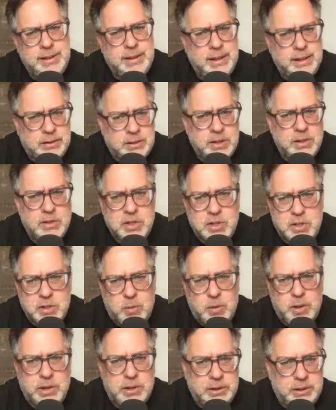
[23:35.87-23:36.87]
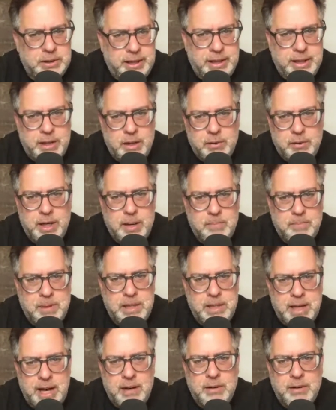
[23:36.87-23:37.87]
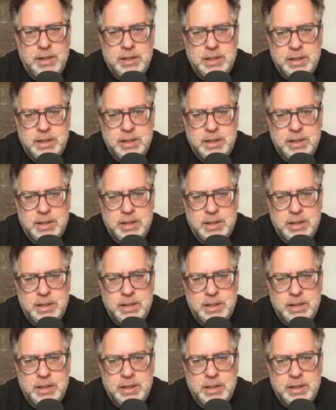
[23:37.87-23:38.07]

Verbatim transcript: little squirrely going up and down at the